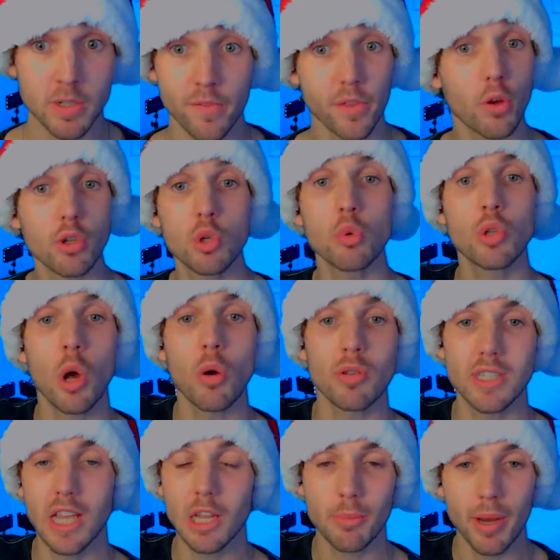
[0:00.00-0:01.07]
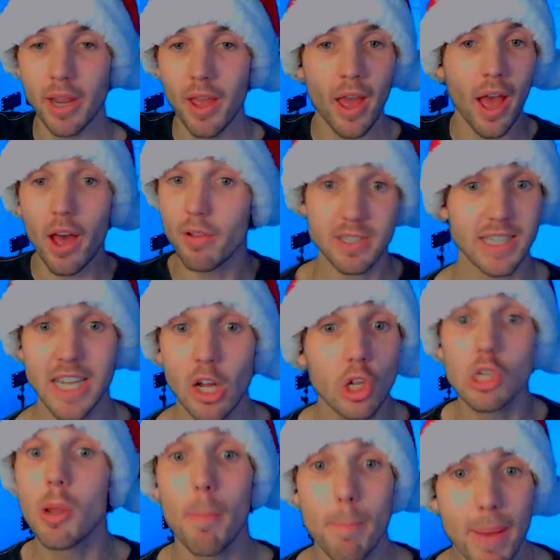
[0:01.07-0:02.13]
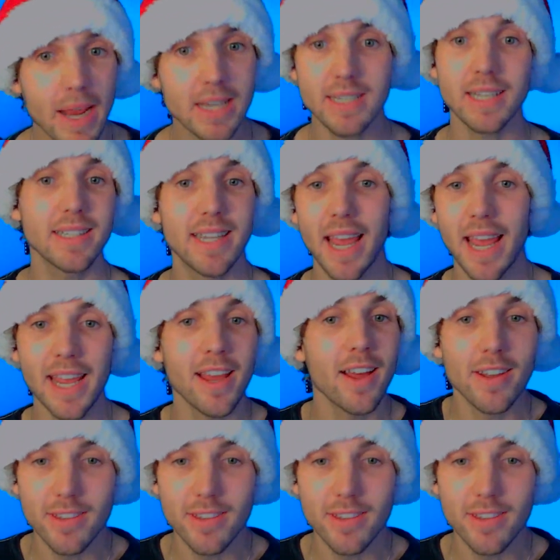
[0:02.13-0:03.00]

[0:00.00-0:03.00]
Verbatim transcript: For those who don't celebrate, still an amazing day.